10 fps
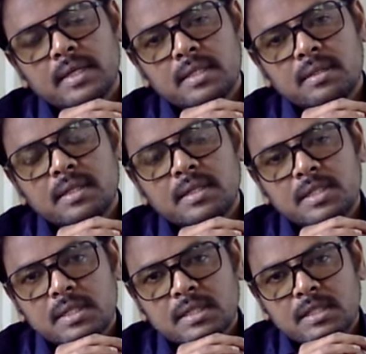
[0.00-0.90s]
So that
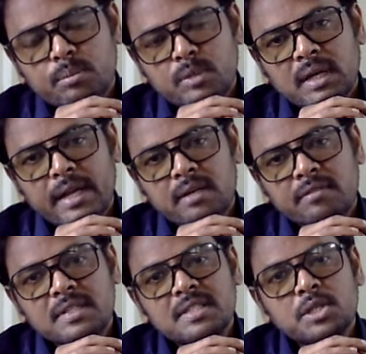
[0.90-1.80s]
is some kind
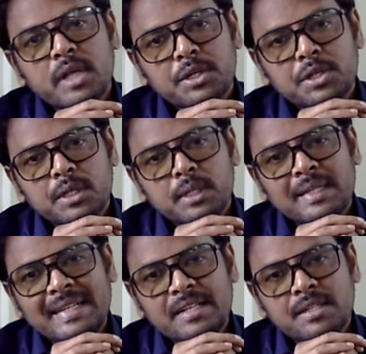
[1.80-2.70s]
of
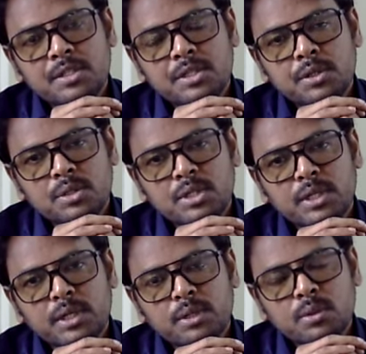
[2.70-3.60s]
distraction he is using
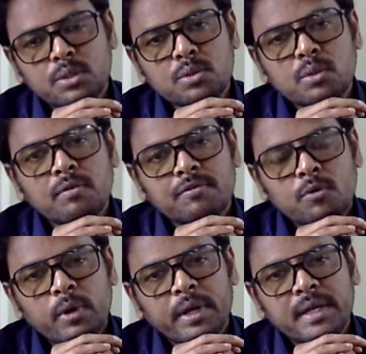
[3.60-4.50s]
in order to
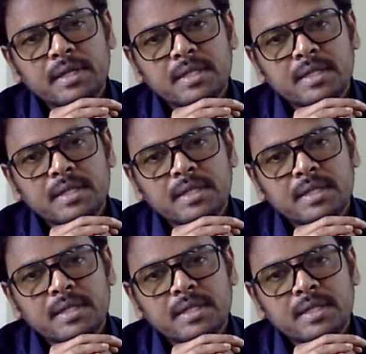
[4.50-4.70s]
avoid